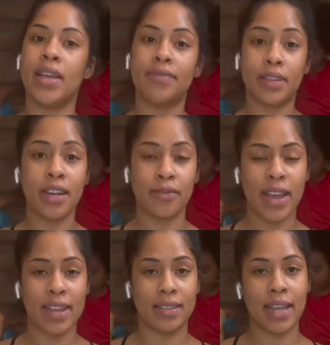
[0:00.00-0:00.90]
15
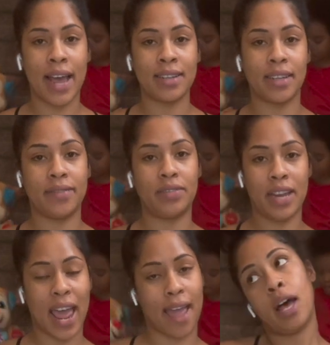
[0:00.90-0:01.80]
weeks as of
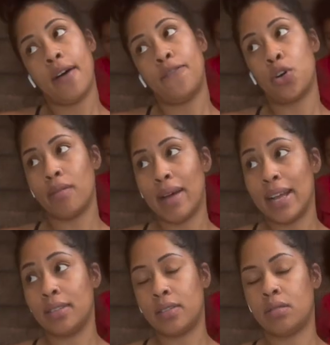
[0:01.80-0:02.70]
today, four
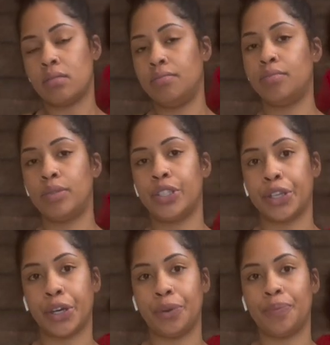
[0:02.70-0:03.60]
months.
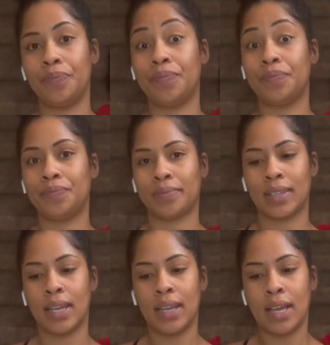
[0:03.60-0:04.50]
So,
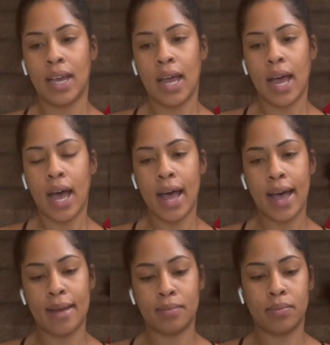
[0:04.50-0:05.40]

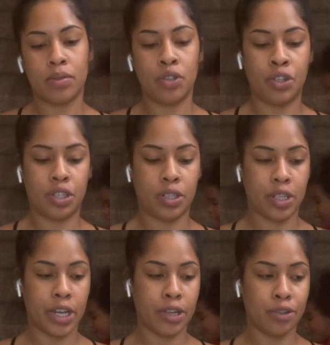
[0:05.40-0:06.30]
um,
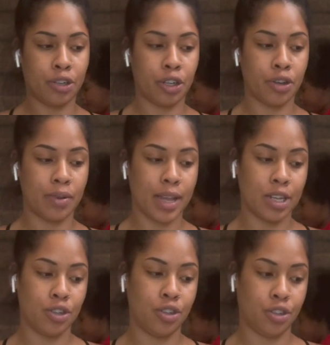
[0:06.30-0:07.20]
still due in
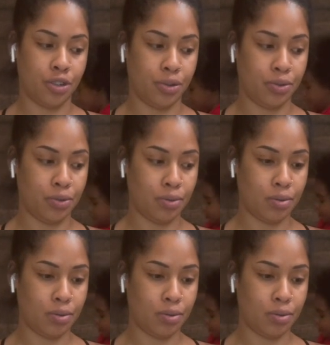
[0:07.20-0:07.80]
June.